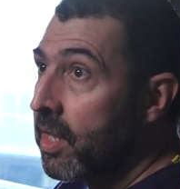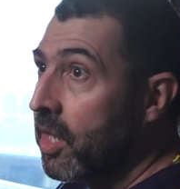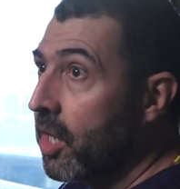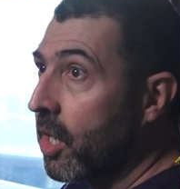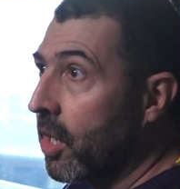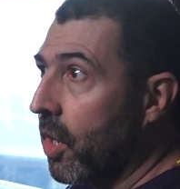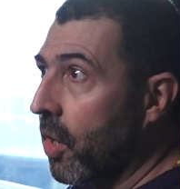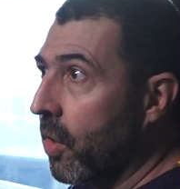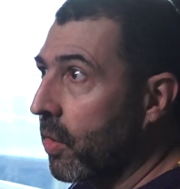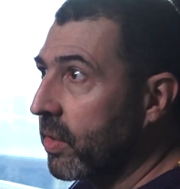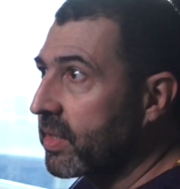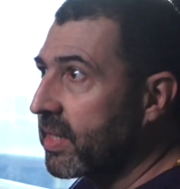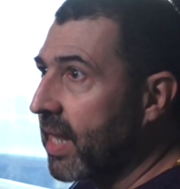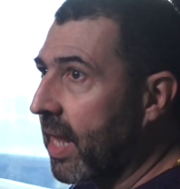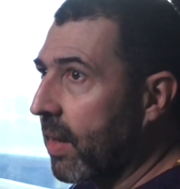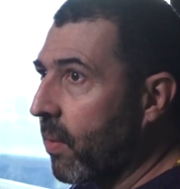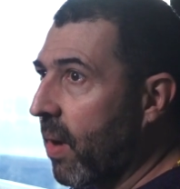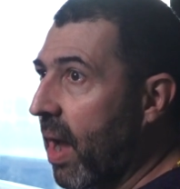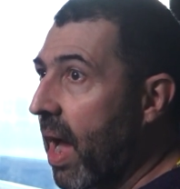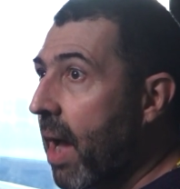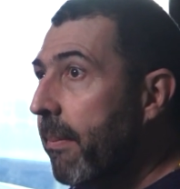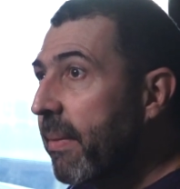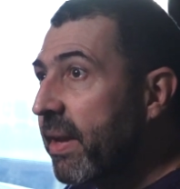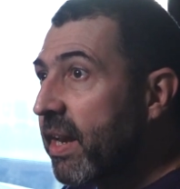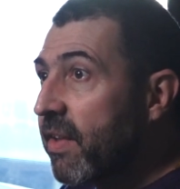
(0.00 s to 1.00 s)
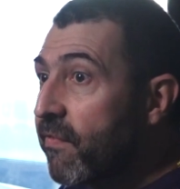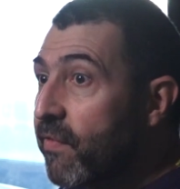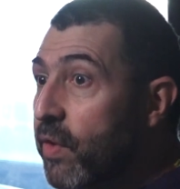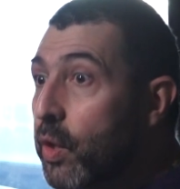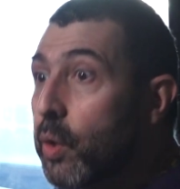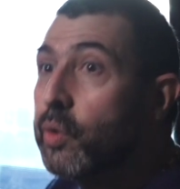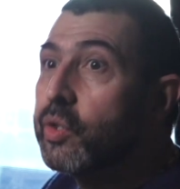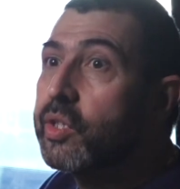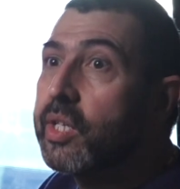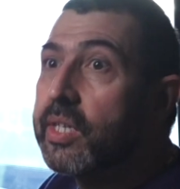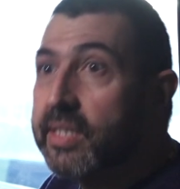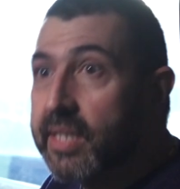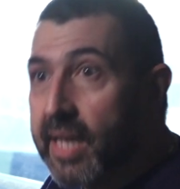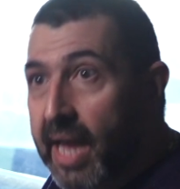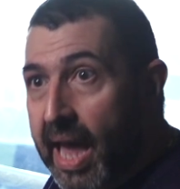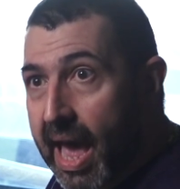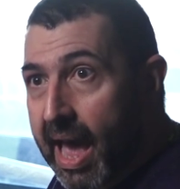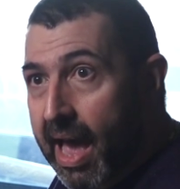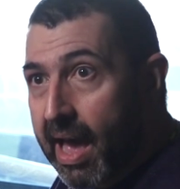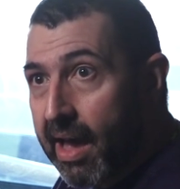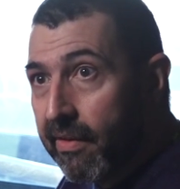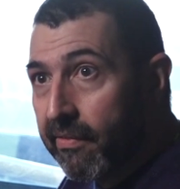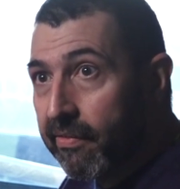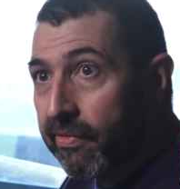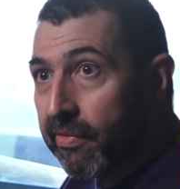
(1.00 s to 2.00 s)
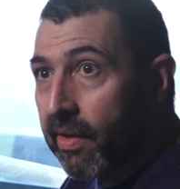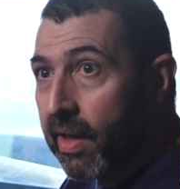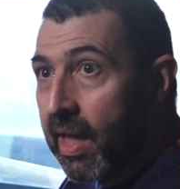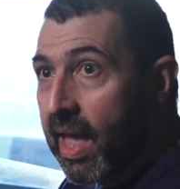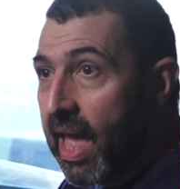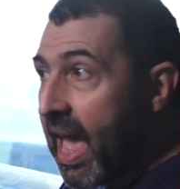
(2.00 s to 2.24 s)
It's like, well, how many views does it have?